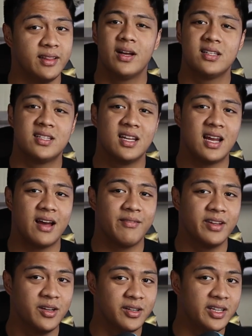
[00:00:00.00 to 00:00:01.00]
while still
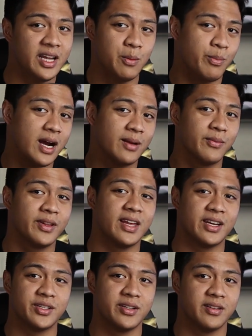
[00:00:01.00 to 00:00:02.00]
having good impact
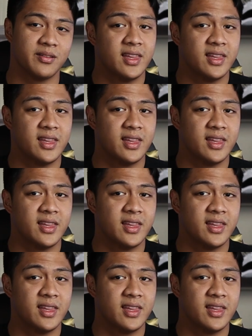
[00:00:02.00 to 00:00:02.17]
protection.